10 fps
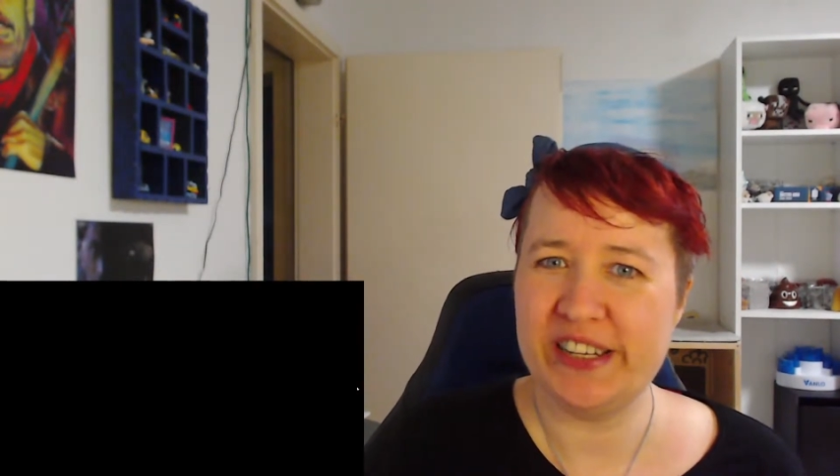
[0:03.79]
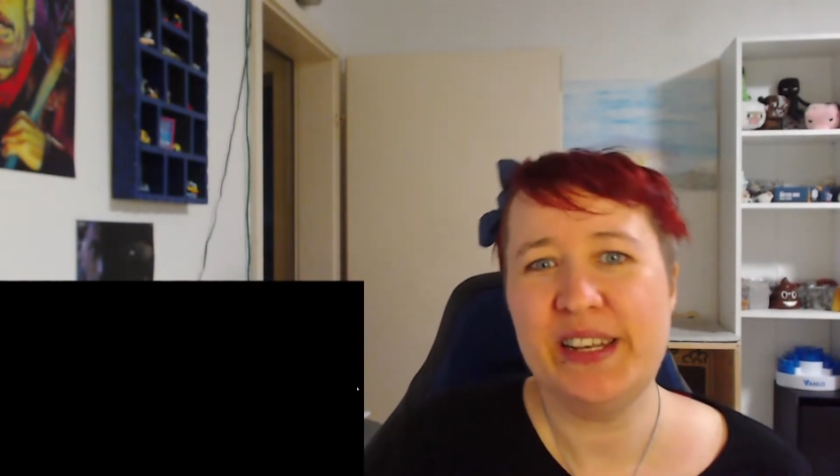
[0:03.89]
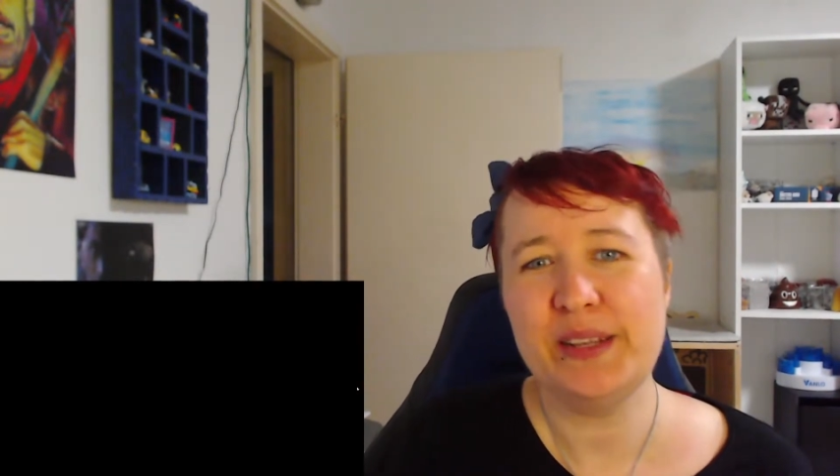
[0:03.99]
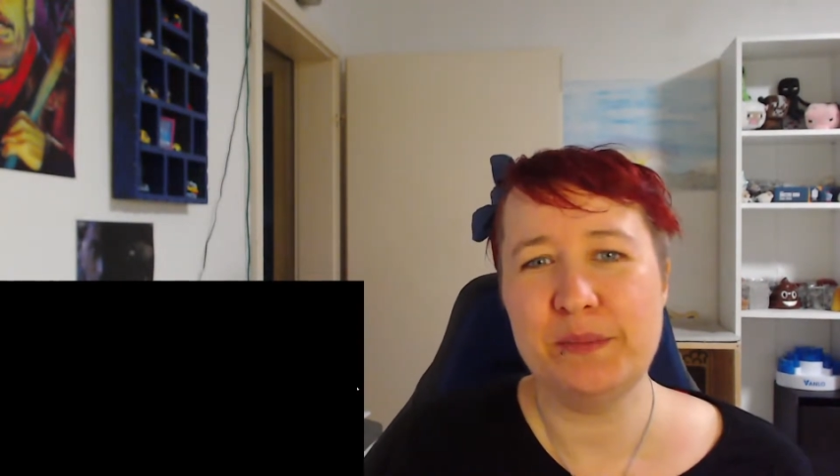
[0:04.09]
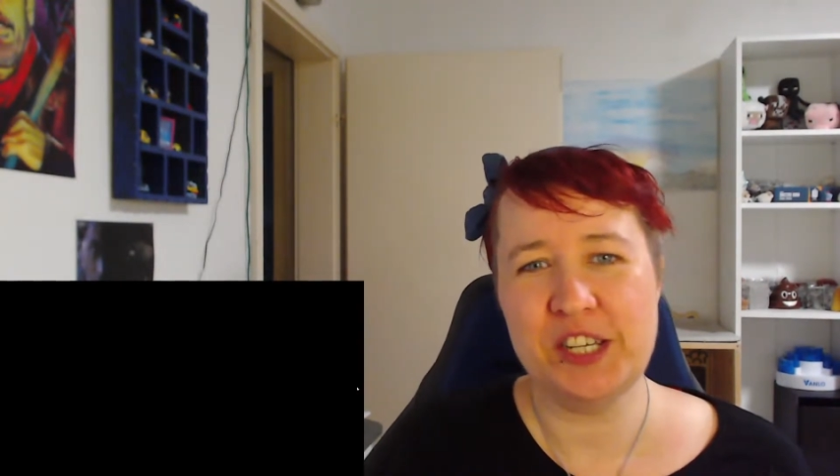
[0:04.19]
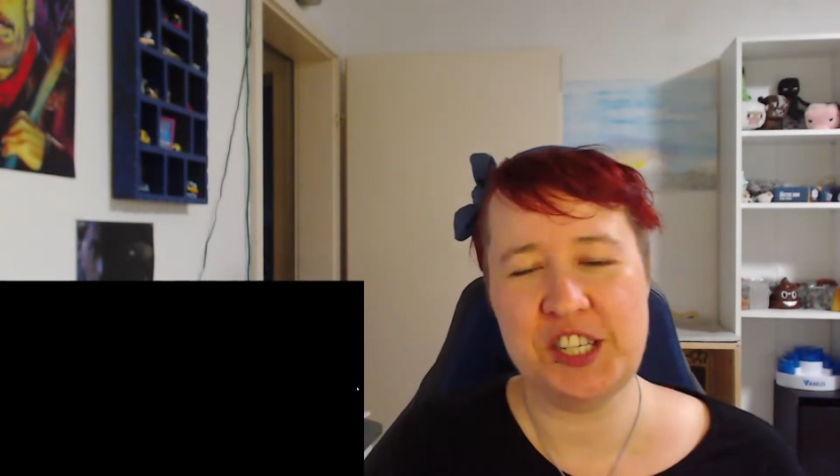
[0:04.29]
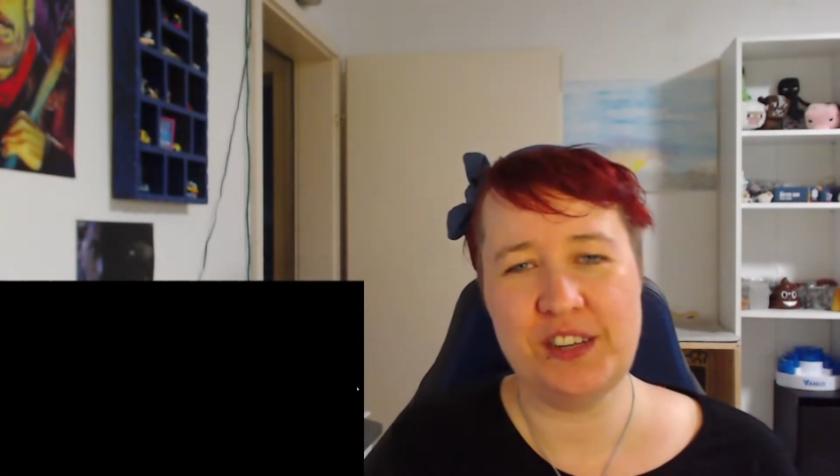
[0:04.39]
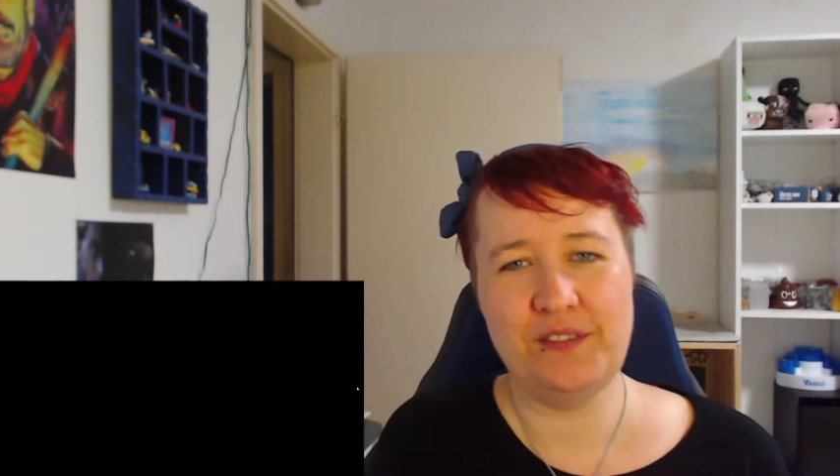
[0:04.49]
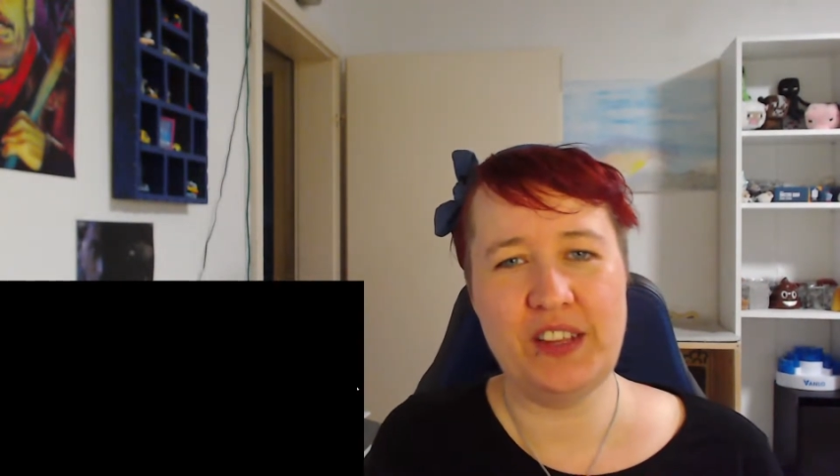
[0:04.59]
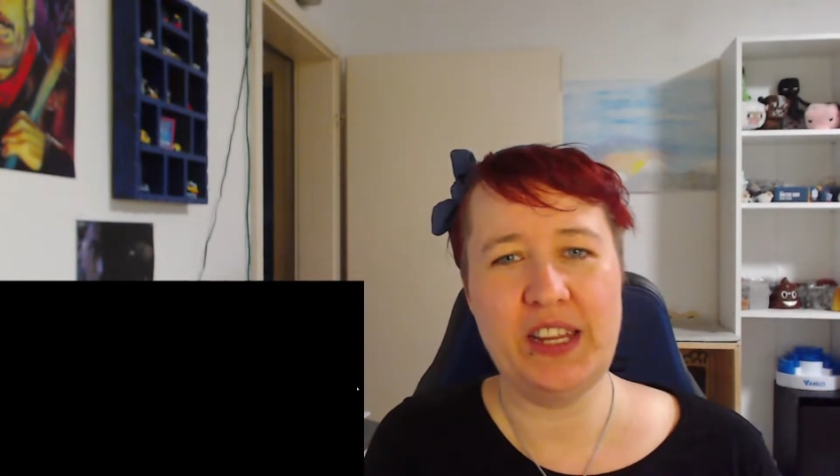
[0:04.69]

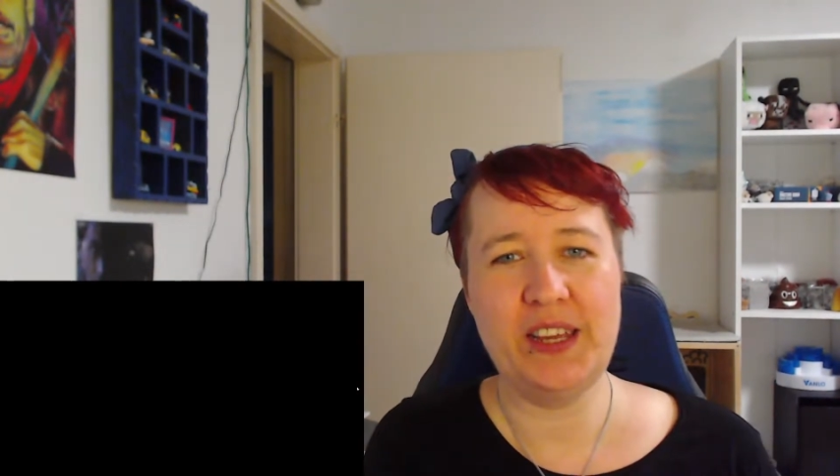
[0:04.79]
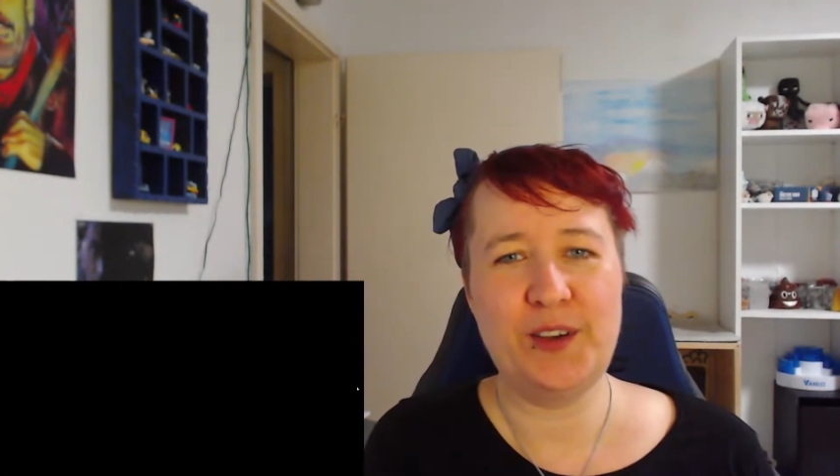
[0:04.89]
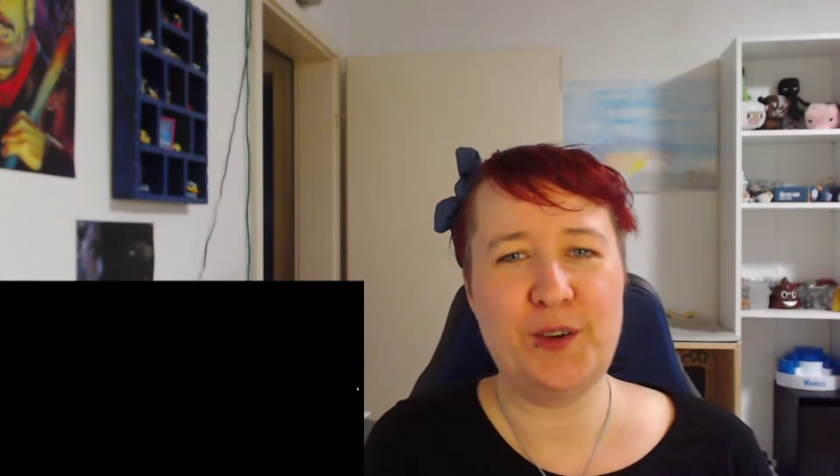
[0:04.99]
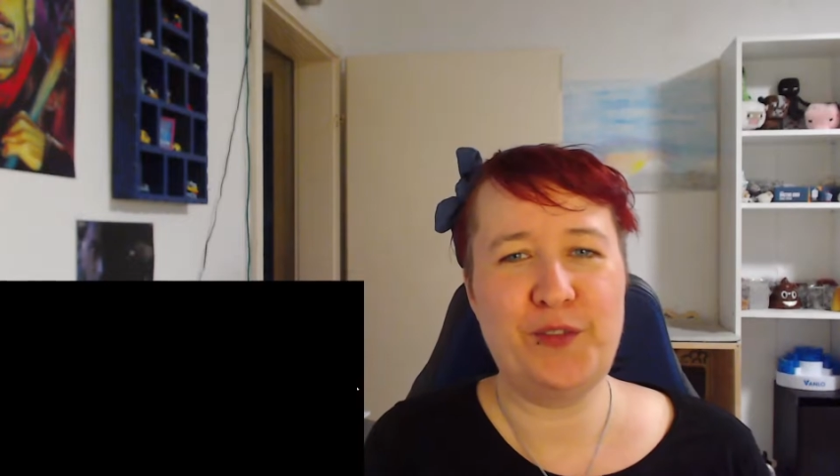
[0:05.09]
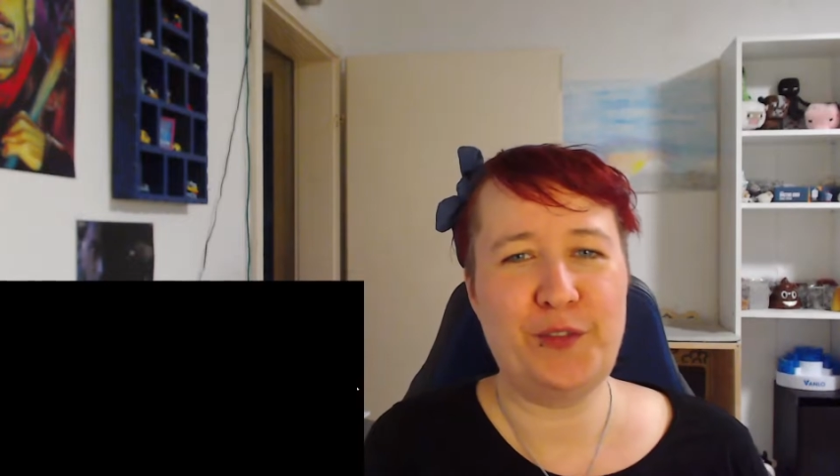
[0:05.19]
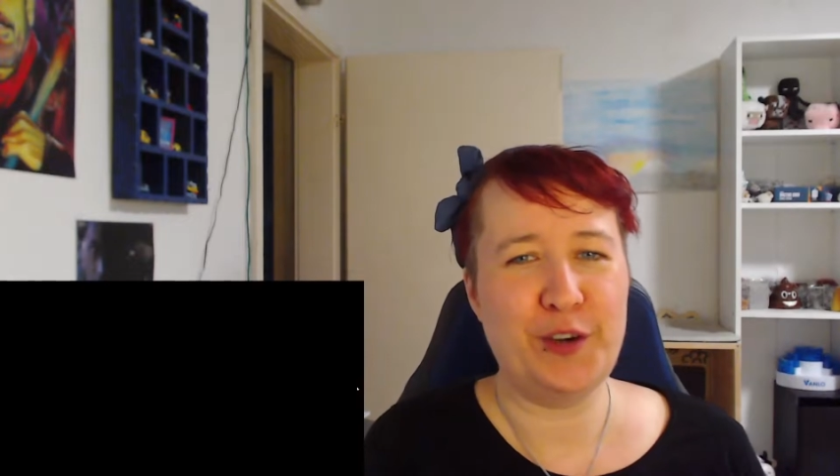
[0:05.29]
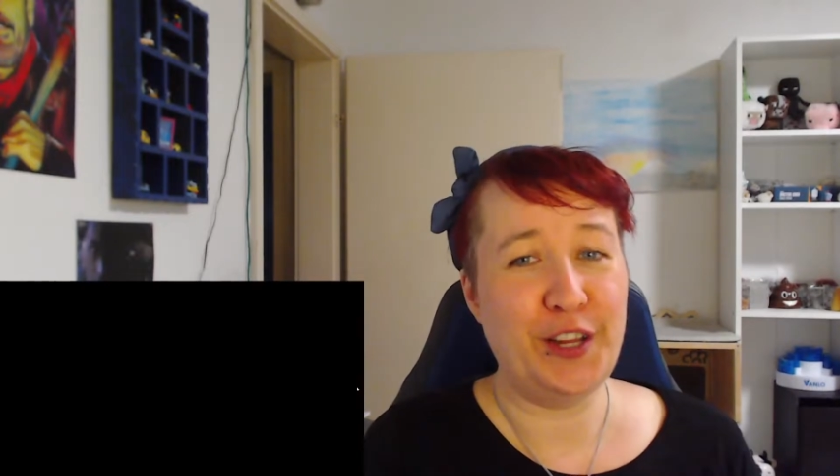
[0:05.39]
intermission video for